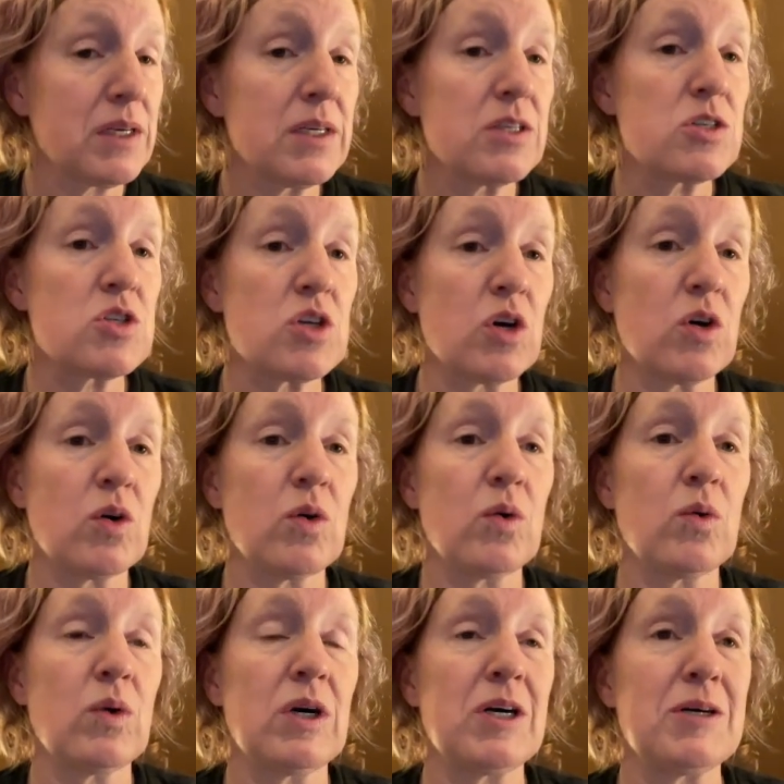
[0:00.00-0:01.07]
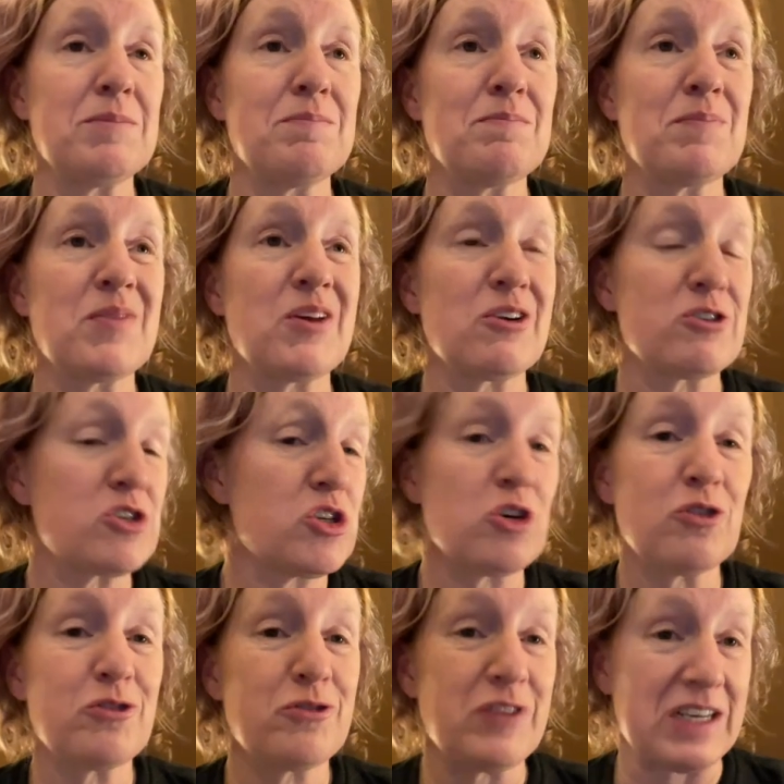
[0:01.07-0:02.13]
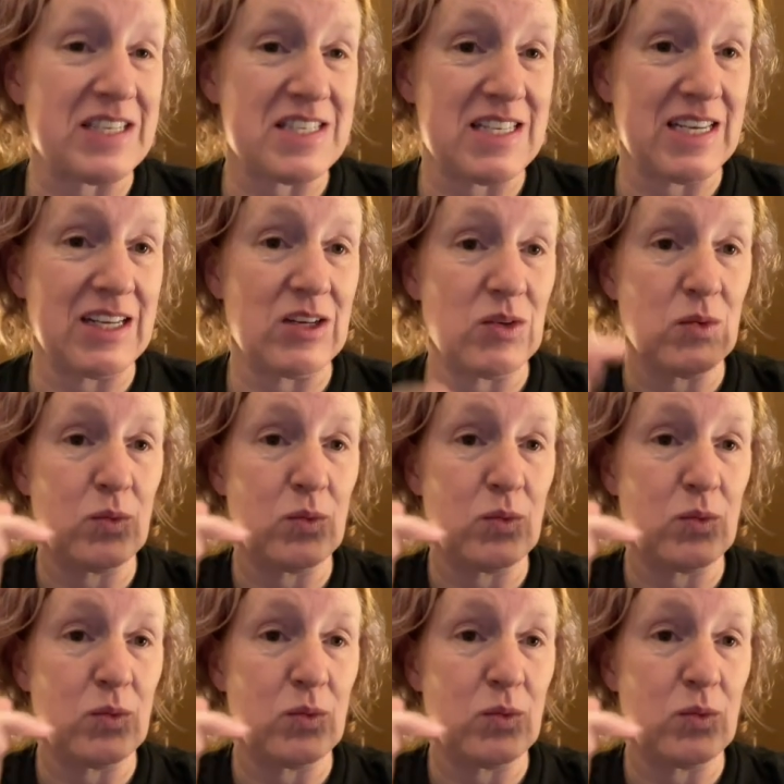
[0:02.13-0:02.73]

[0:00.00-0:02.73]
So there's no fixing